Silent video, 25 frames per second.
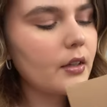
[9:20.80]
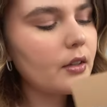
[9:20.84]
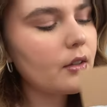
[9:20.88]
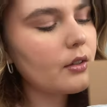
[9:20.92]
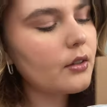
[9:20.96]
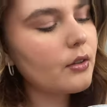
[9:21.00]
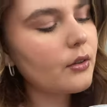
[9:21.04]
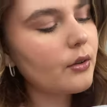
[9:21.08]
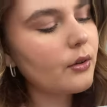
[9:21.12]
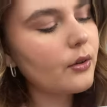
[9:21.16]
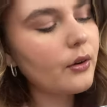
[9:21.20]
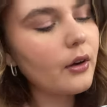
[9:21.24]

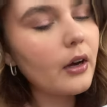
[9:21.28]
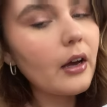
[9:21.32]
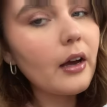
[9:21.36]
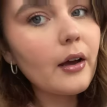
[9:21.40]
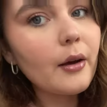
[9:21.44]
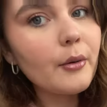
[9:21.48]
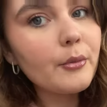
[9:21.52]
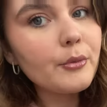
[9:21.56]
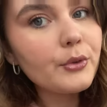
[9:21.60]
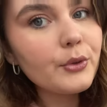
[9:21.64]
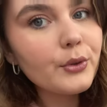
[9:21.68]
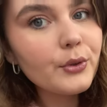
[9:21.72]
So
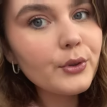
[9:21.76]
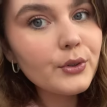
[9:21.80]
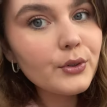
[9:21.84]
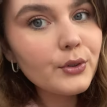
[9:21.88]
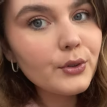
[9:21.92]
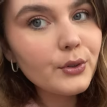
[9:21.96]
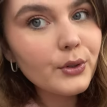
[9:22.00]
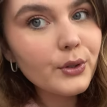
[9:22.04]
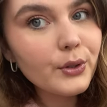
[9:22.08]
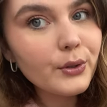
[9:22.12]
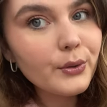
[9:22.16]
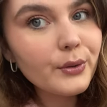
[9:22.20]
I'm going
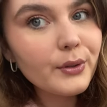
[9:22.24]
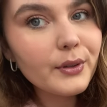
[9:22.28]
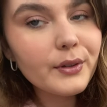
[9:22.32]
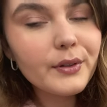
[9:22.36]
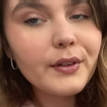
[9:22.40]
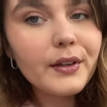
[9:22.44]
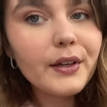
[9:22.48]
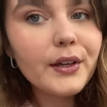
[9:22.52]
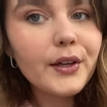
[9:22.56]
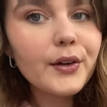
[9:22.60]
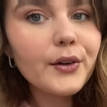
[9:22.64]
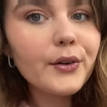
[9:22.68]
to glue it
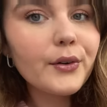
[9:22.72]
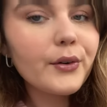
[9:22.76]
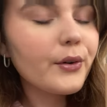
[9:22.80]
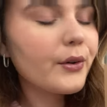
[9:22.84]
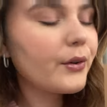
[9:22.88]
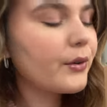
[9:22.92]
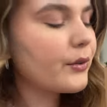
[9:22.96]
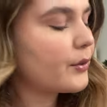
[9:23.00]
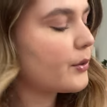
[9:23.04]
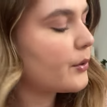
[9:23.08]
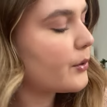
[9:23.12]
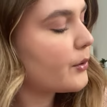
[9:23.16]
here
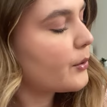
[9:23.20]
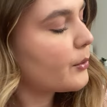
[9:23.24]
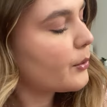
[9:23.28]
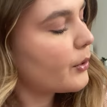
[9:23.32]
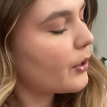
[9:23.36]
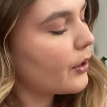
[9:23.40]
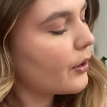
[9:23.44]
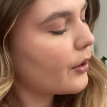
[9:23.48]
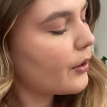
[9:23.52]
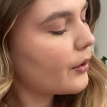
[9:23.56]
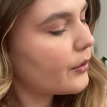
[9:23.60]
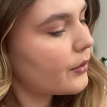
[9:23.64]
onto the
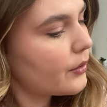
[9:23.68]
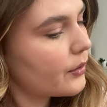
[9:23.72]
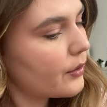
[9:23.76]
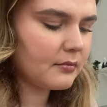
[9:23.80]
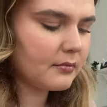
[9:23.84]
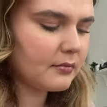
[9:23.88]
card.